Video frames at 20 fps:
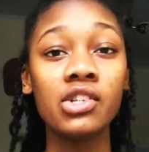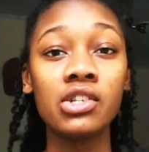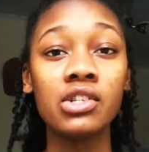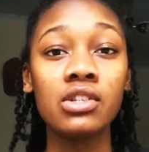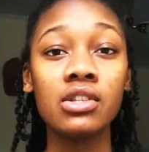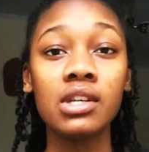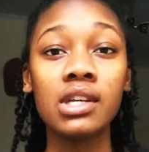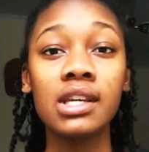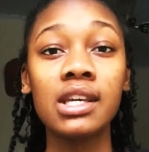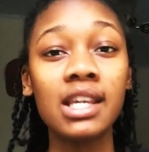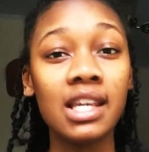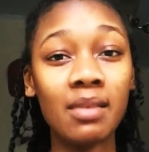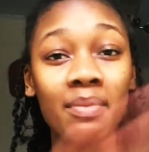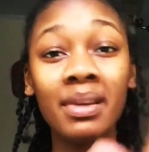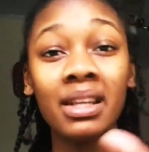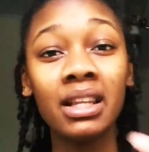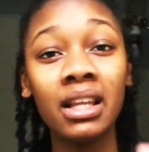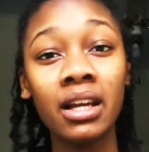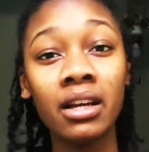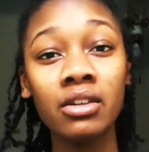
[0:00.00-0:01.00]
just
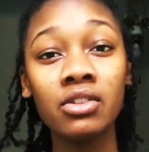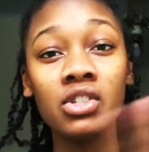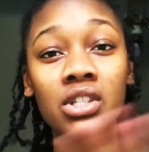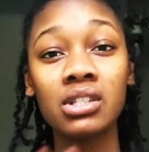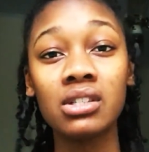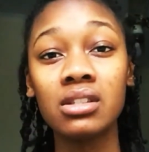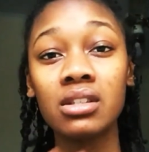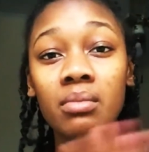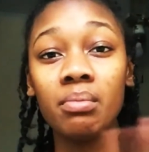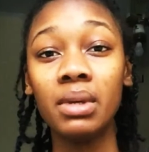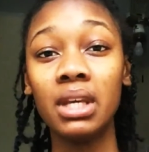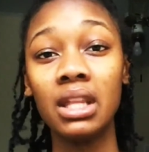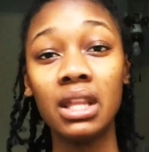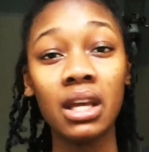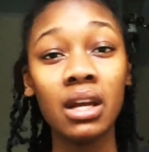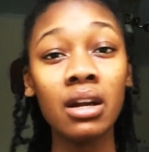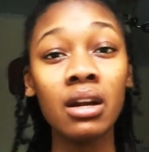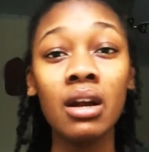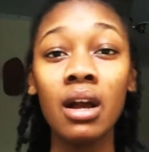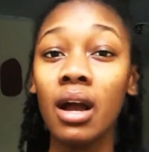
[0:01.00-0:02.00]
keep it there just to be
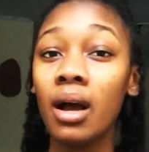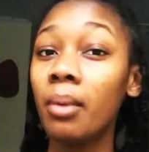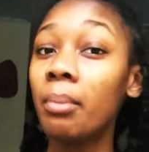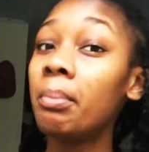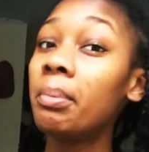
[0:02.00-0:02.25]
there,